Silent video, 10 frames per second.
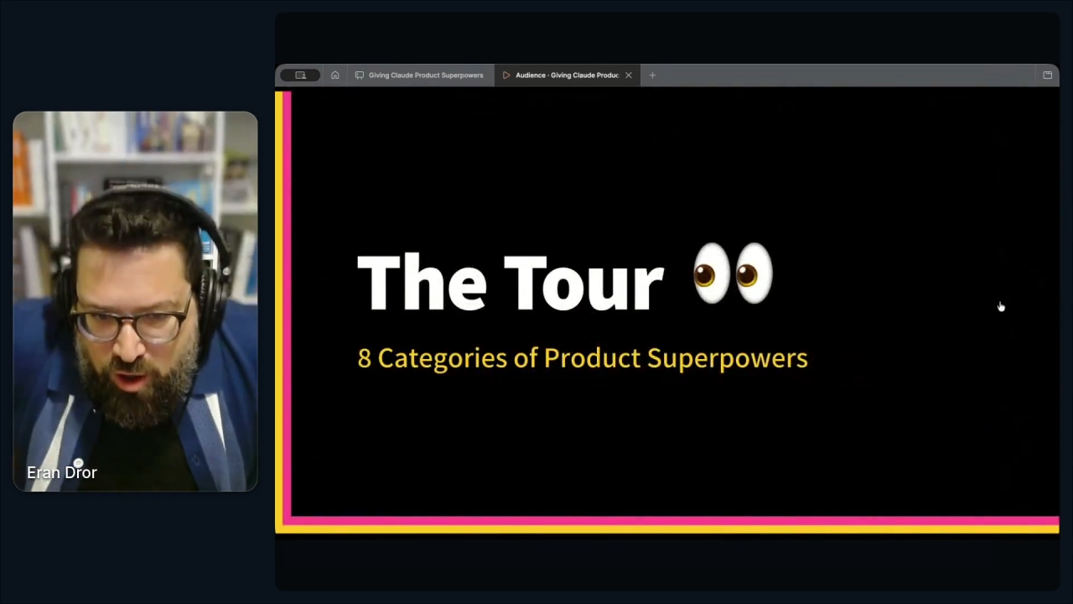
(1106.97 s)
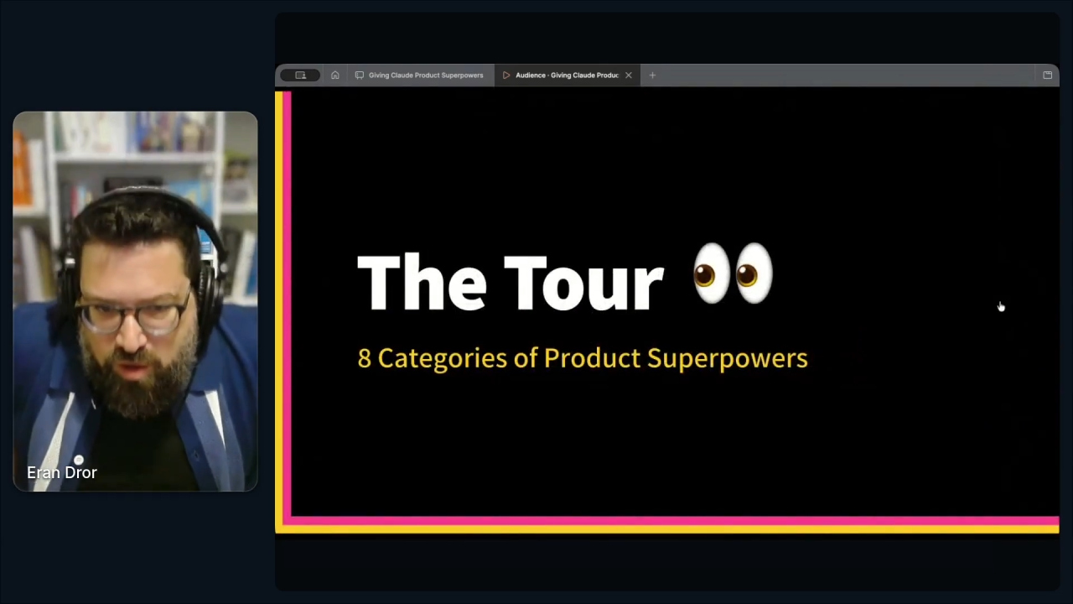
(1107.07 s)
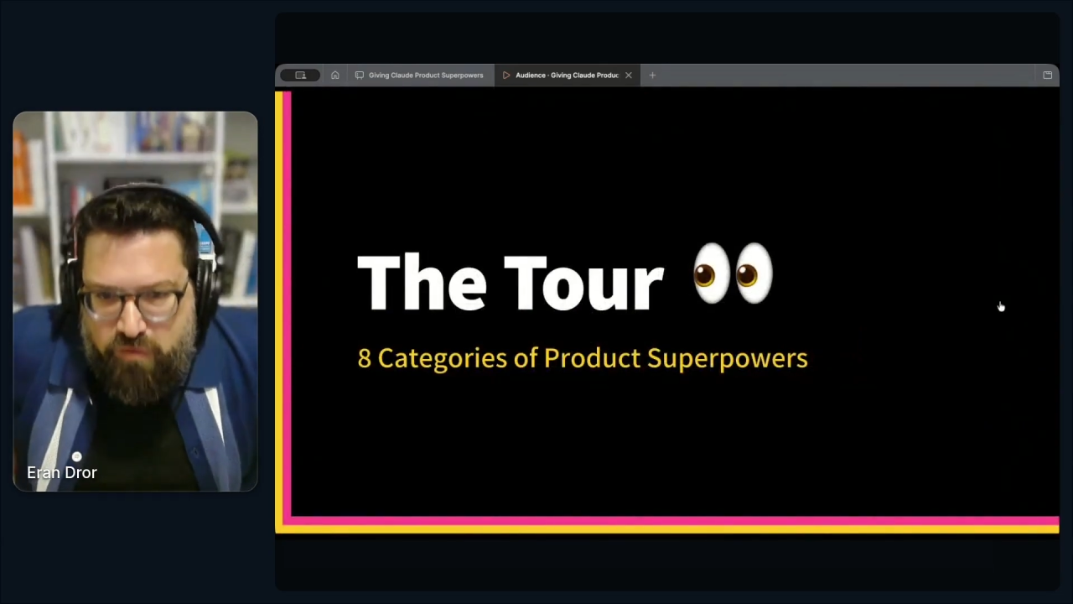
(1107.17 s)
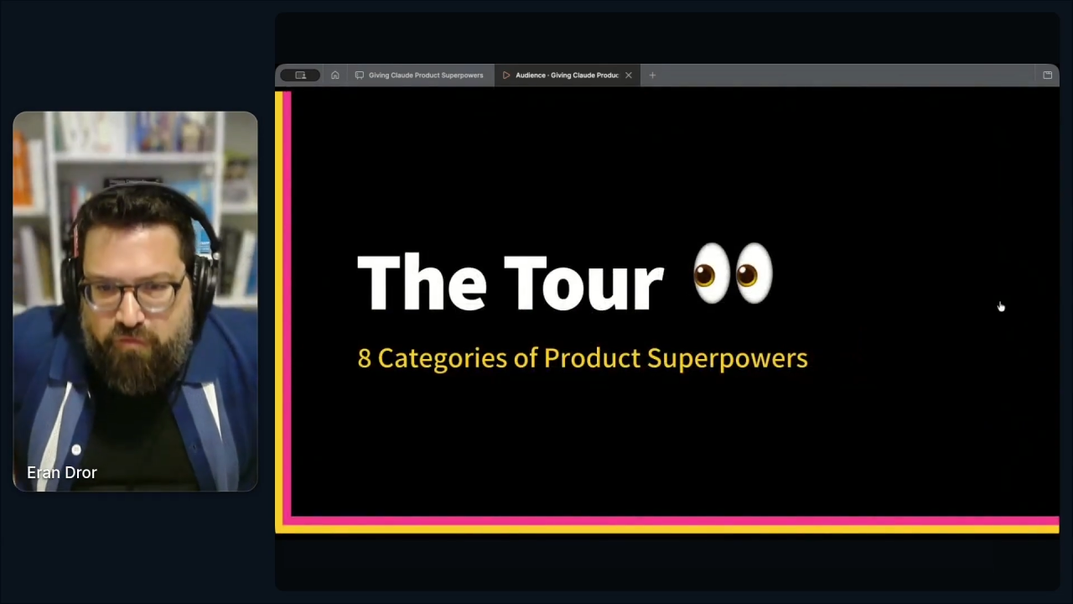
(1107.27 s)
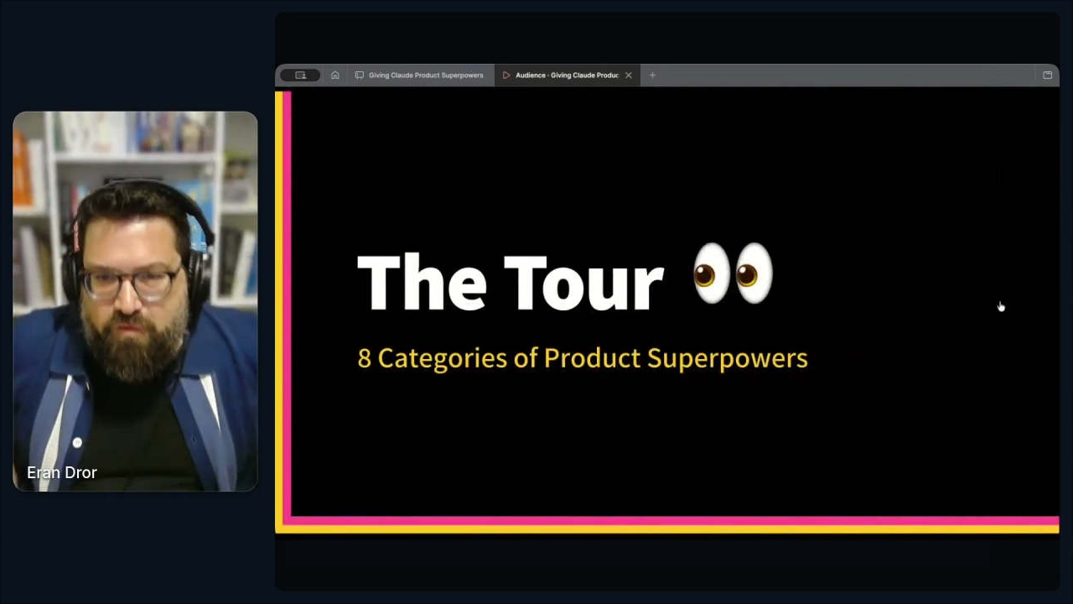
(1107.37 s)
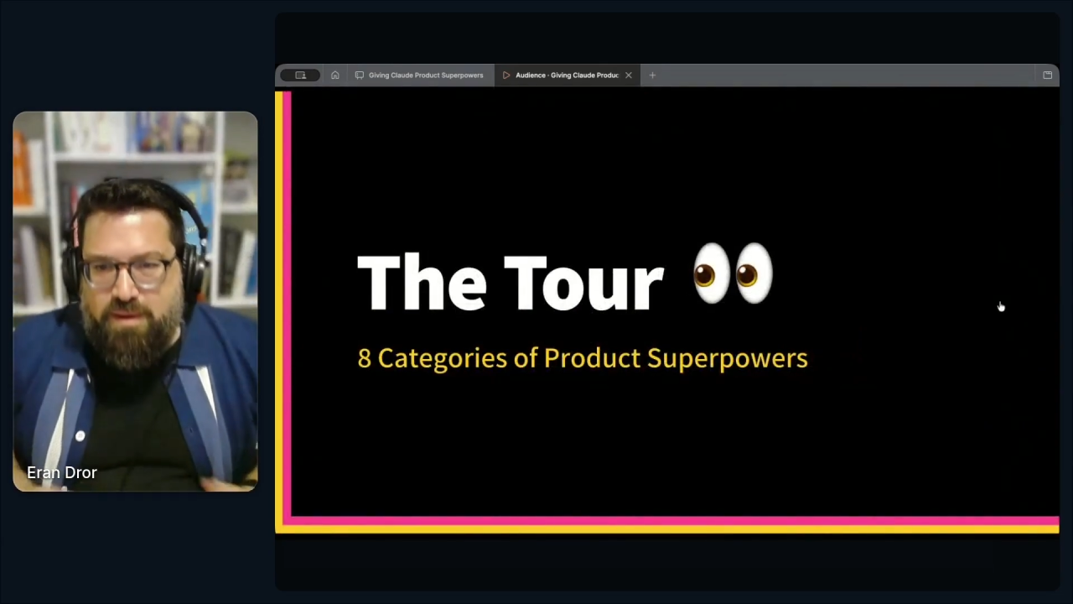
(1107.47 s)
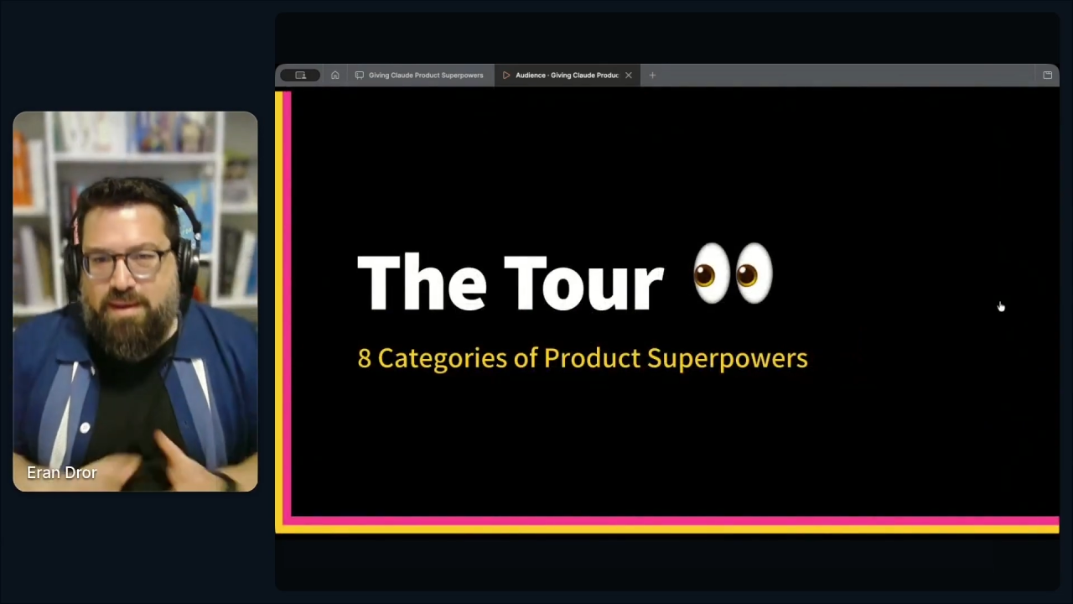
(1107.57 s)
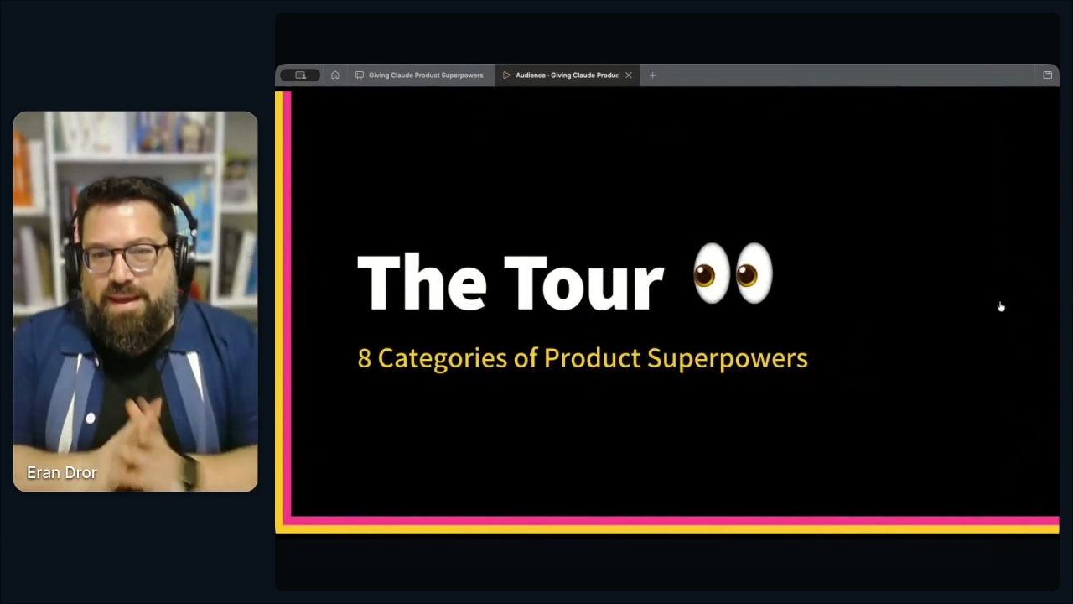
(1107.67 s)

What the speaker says: of